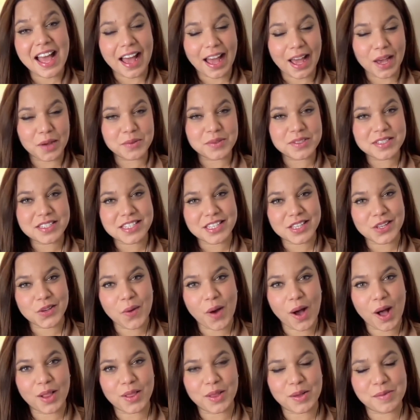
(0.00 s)
I will see you
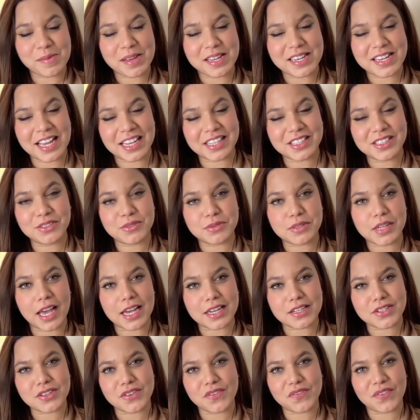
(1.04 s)
all on my next
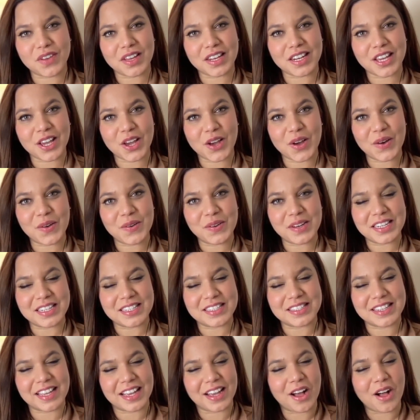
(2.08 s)
reaction video. And
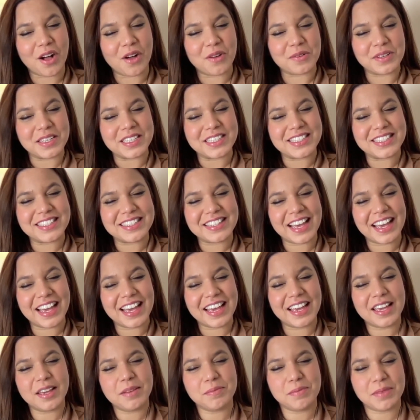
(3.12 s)
as I always
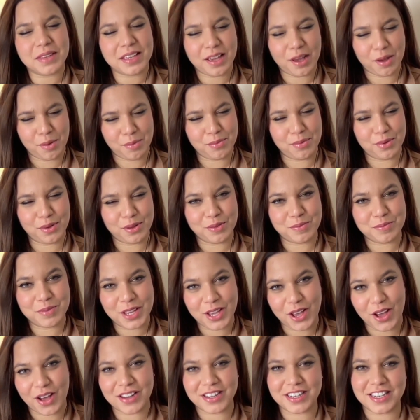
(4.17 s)
say, be humble,
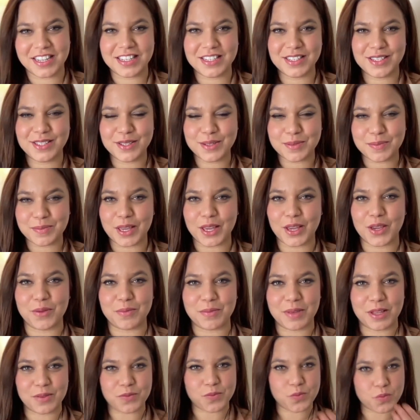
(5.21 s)
be honest, be
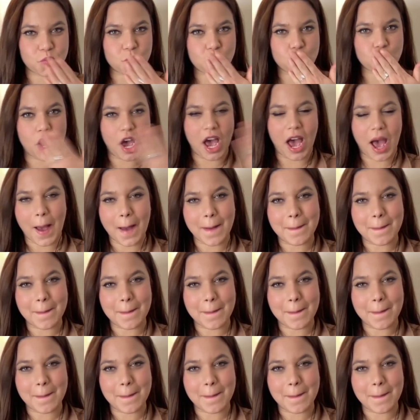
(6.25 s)
human. Mwah.